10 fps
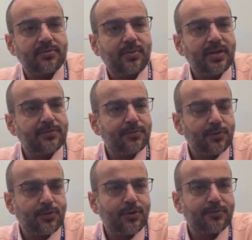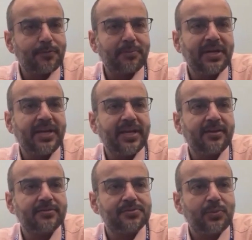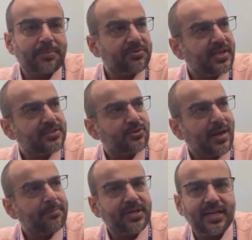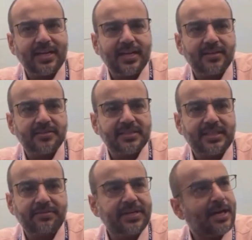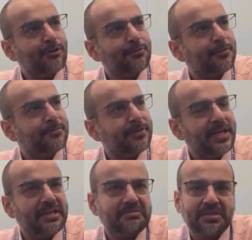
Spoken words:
wonderful code for building websites rapidly and give it out for free.